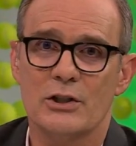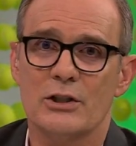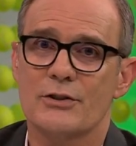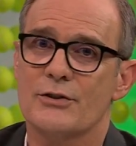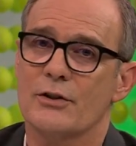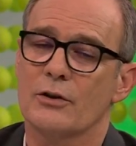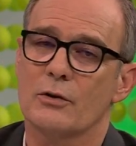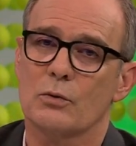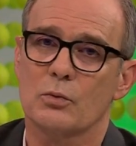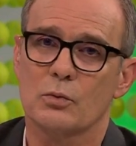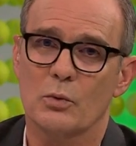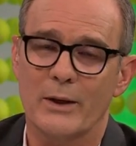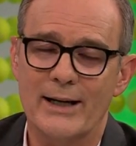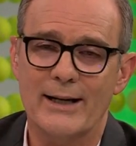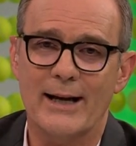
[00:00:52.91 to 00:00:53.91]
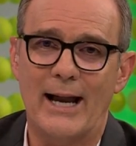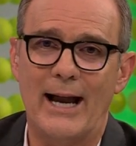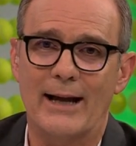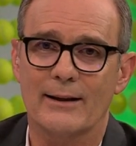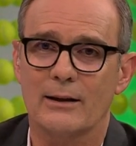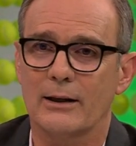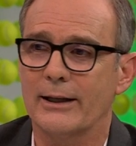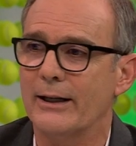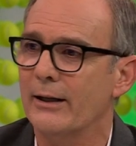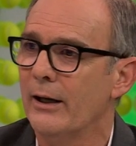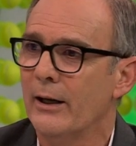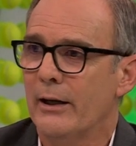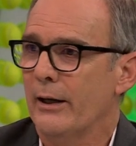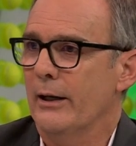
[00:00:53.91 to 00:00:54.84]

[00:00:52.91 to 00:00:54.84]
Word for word: She is a great athlete.